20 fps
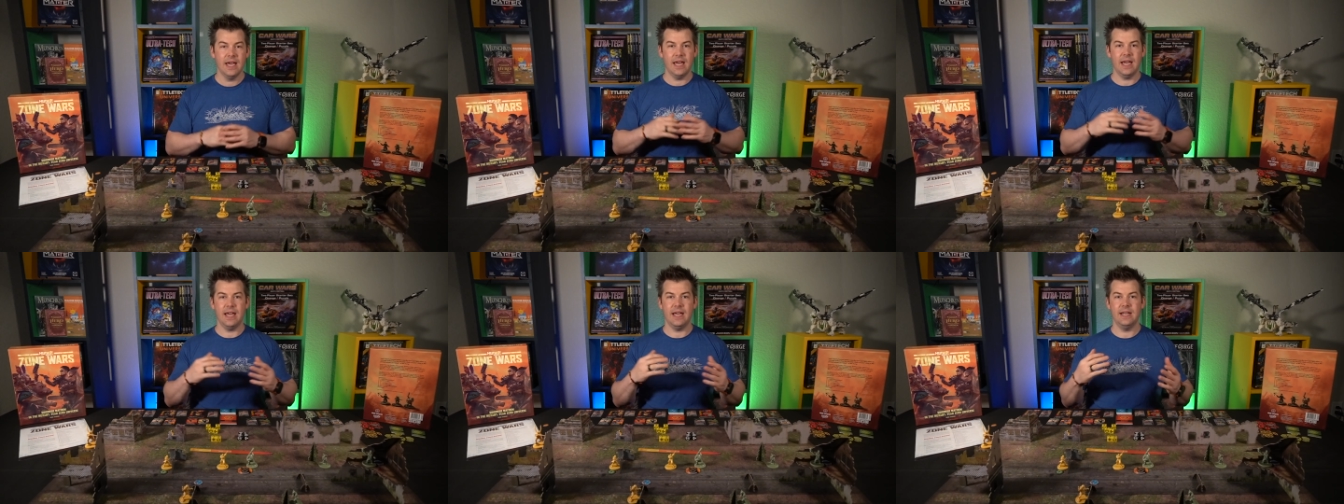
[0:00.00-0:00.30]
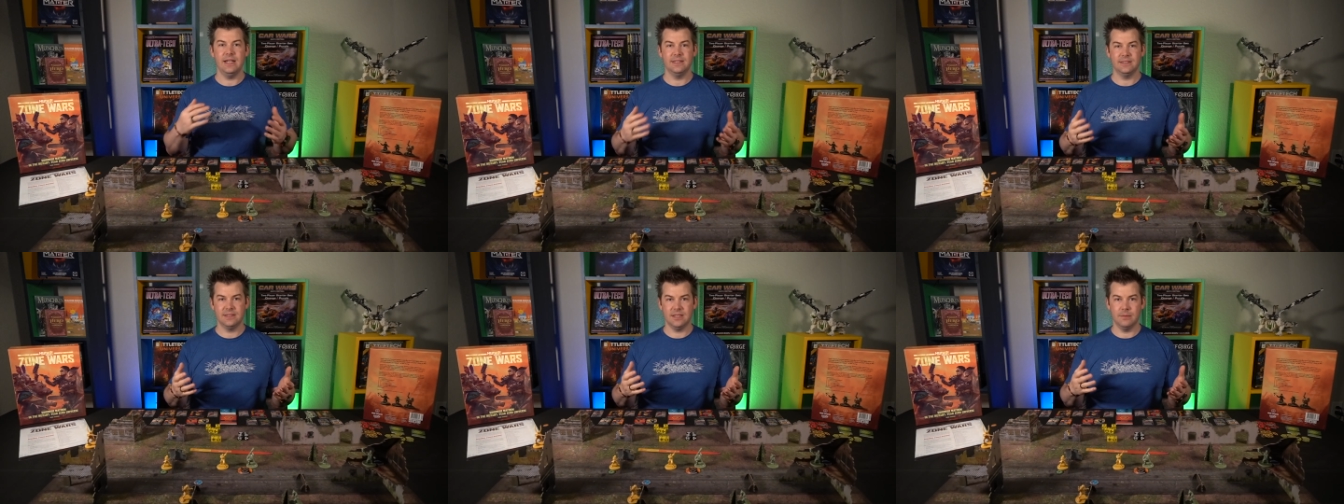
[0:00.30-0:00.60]

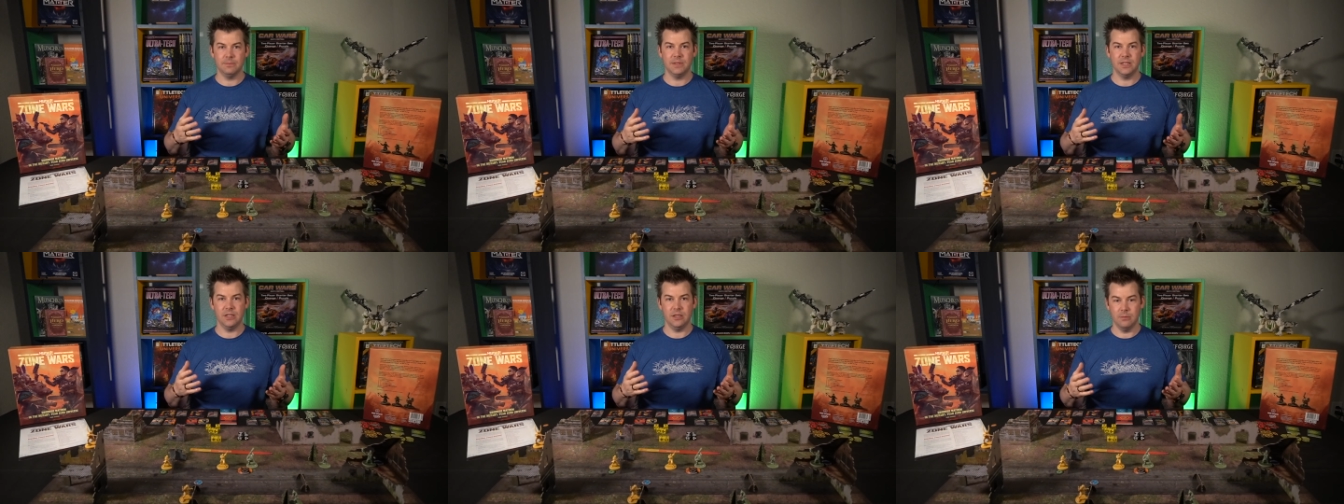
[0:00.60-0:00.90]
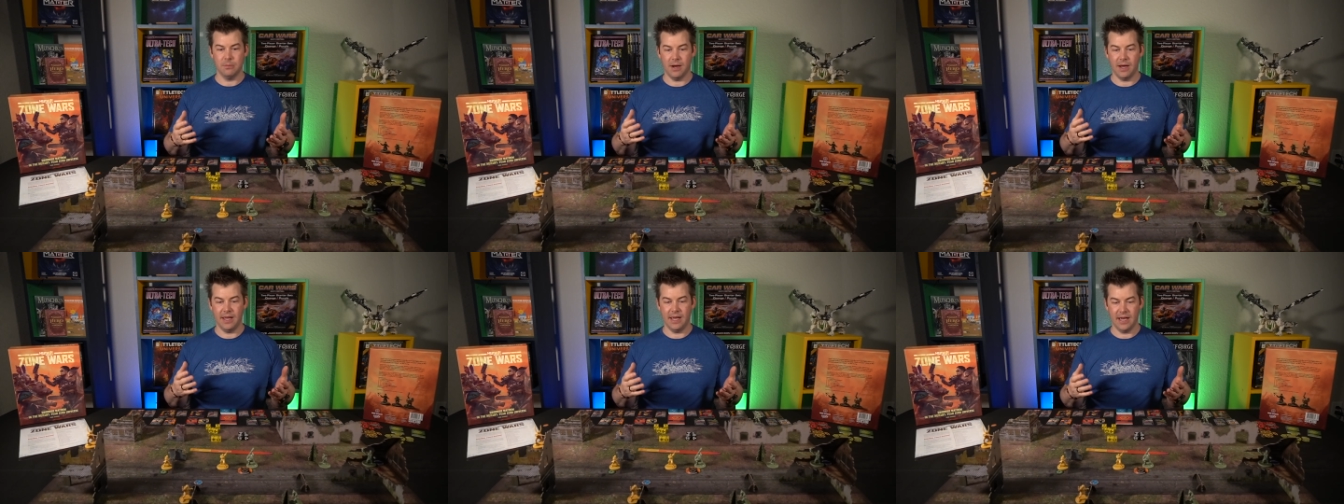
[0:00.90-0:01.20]
and something you
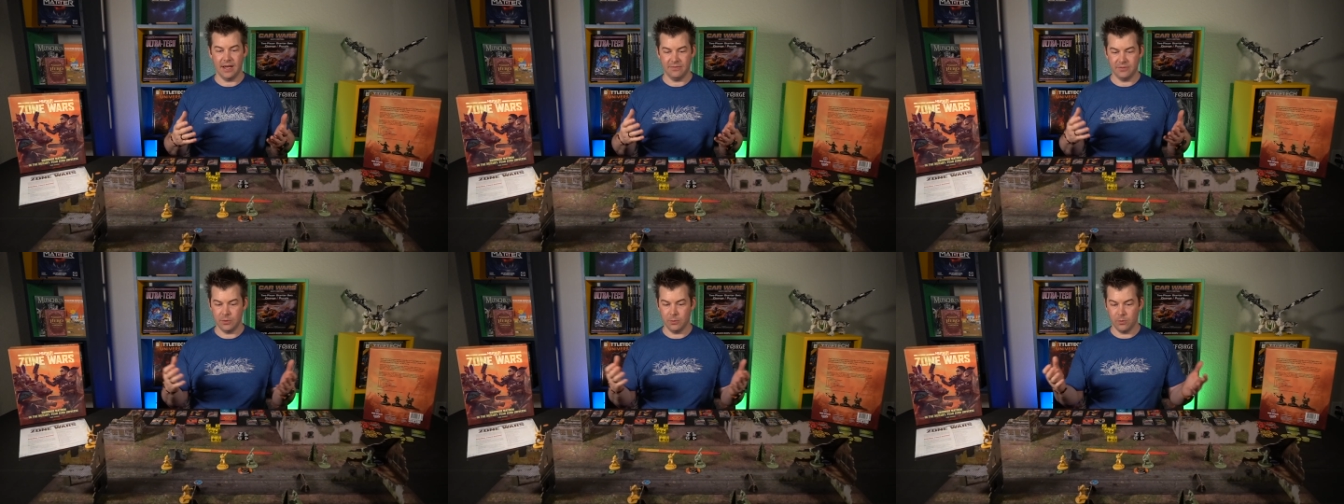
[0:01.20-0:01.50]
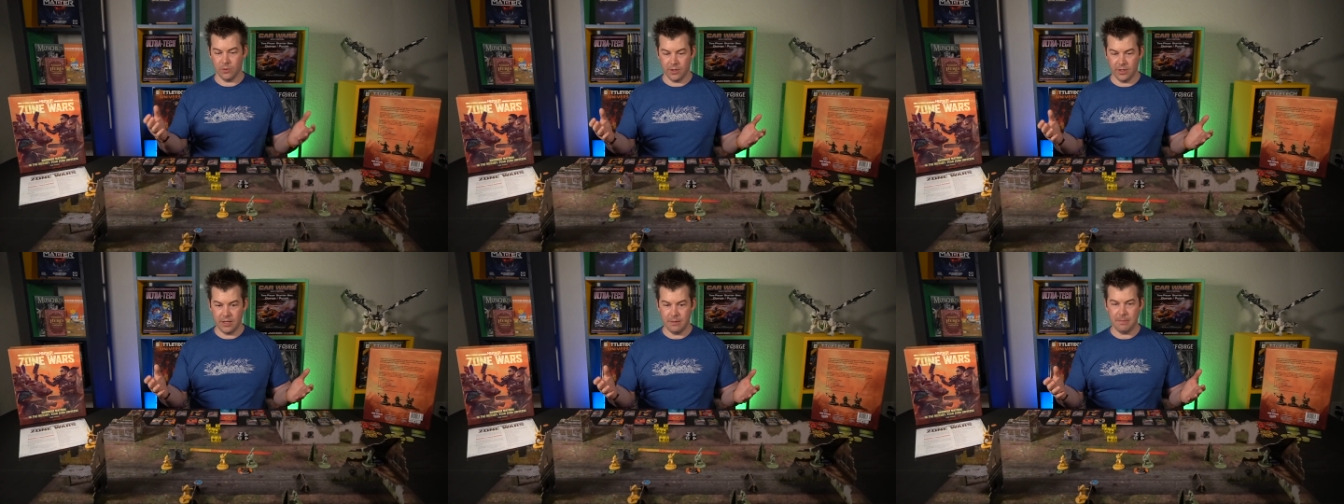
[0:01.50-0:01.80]
might have to
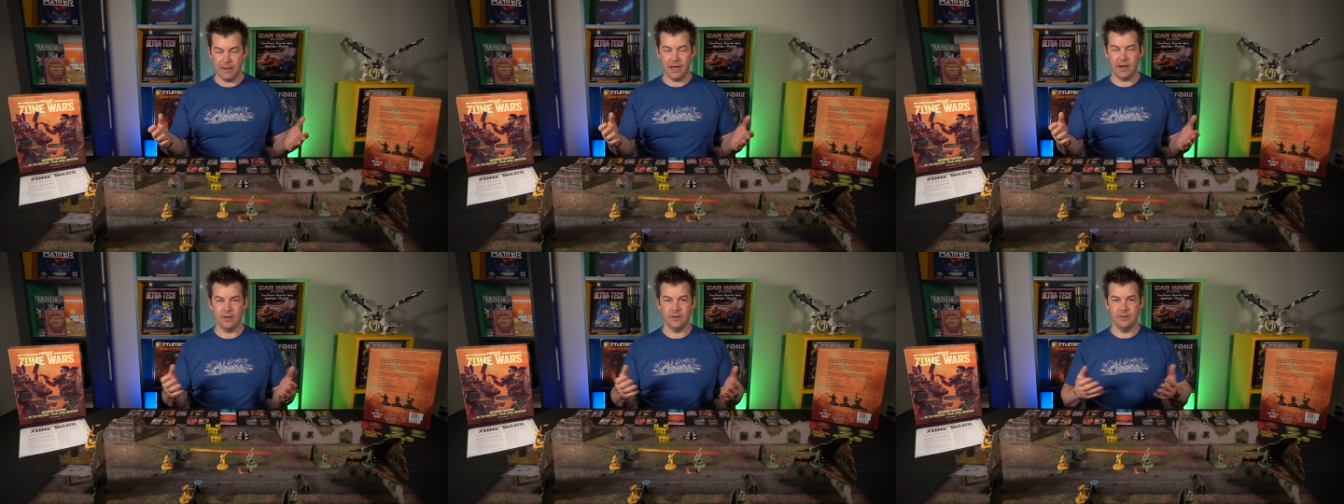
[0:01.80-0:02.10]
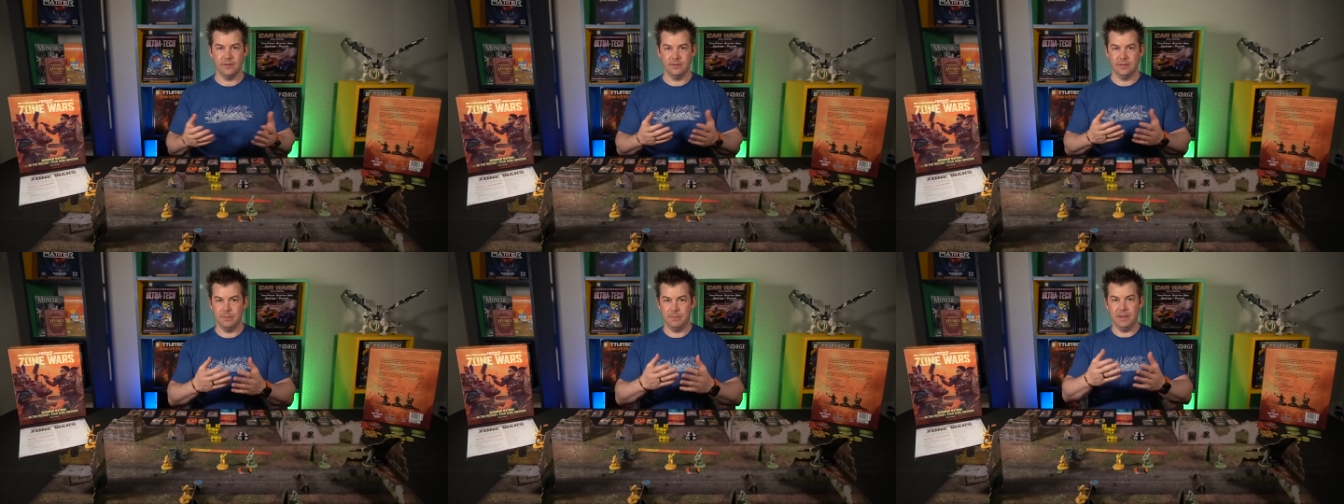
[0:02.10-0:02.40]
worry about
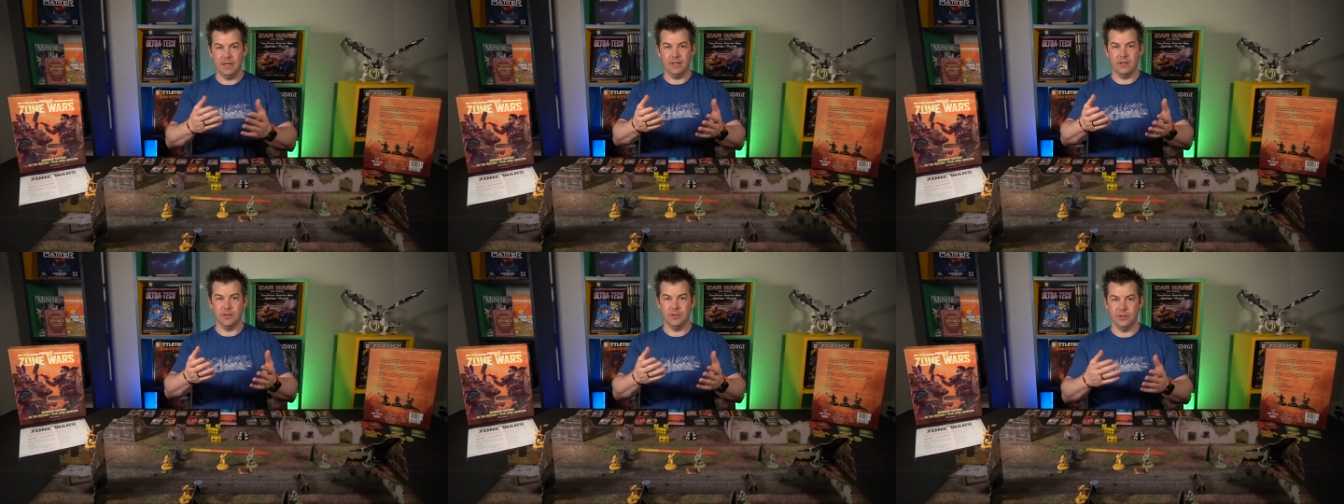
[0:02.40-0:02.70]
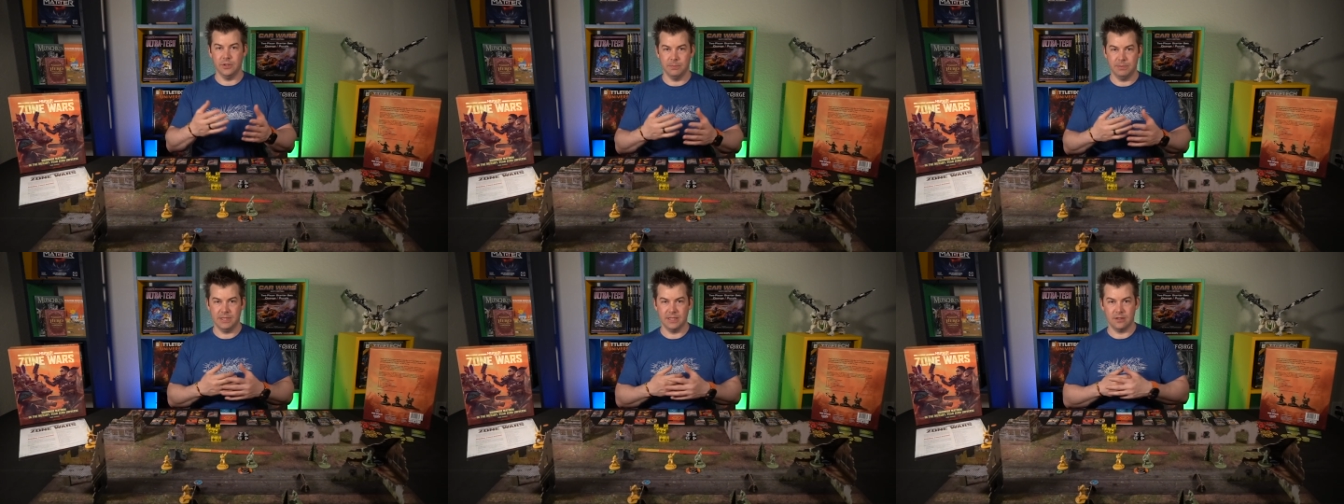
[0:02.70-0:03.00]
depending on
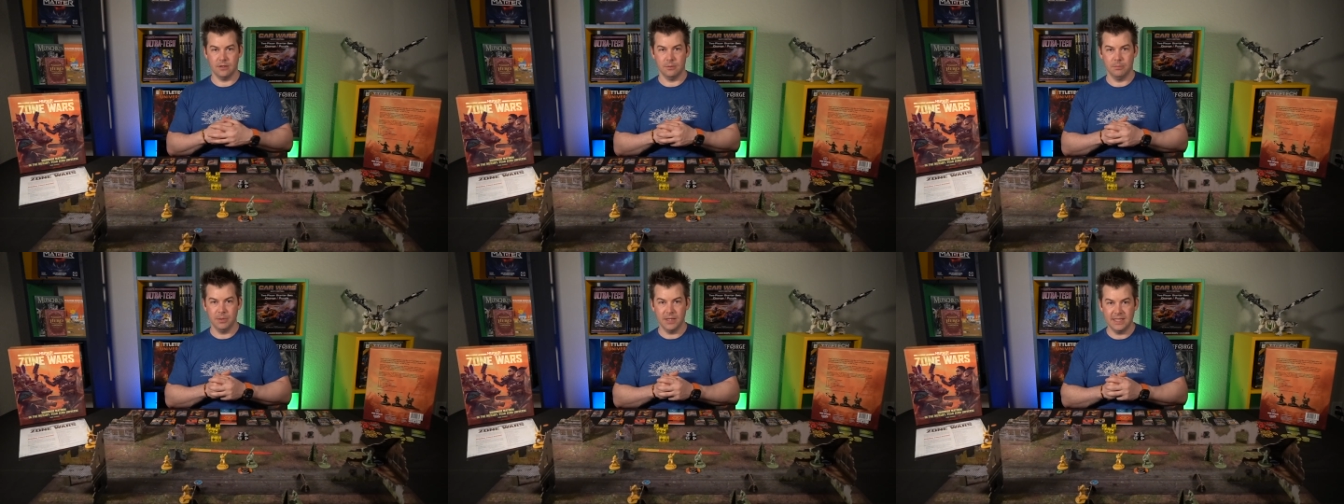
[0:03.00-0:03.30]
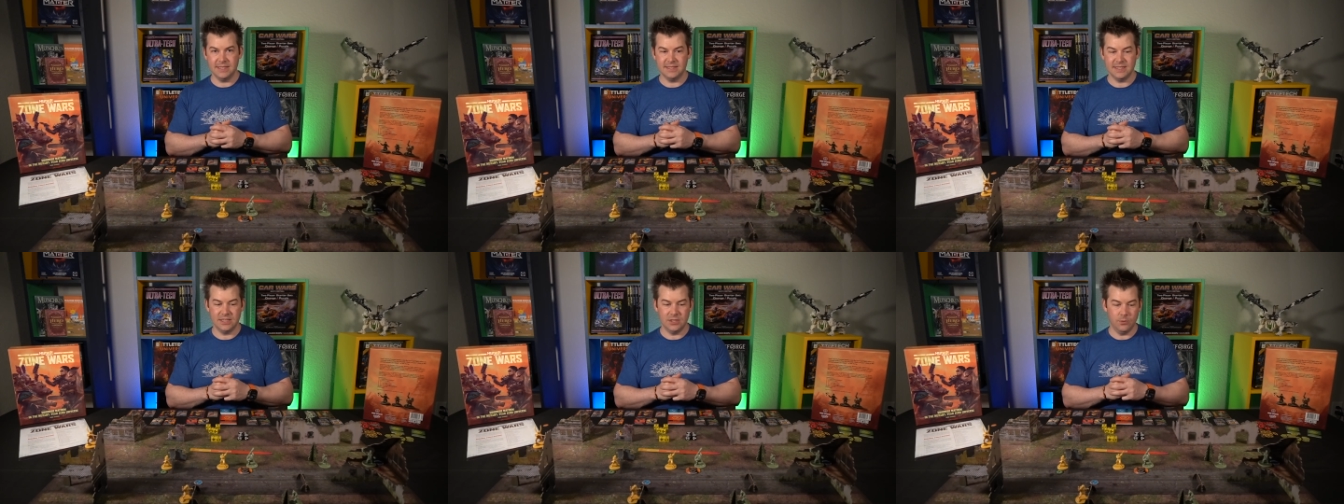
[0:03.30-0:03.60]
your particular play
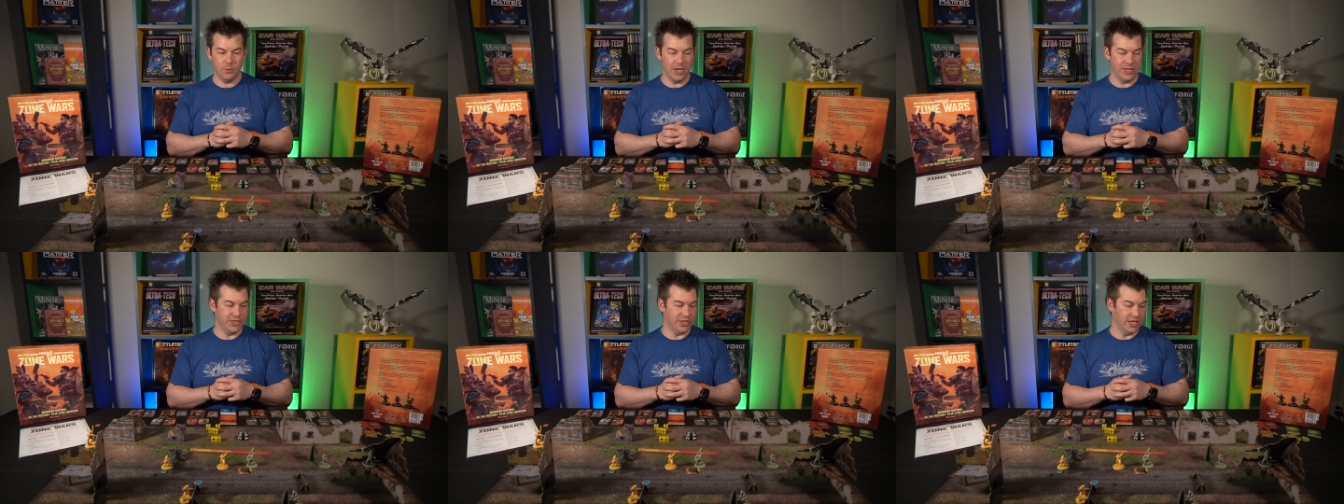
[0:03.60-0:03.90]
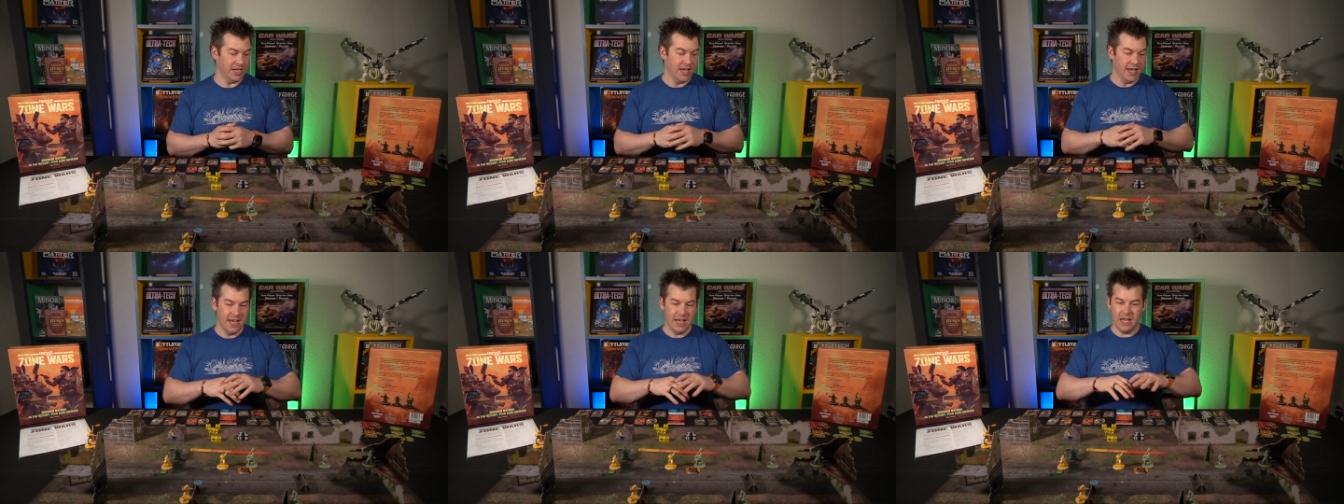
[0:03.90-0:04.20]
situation.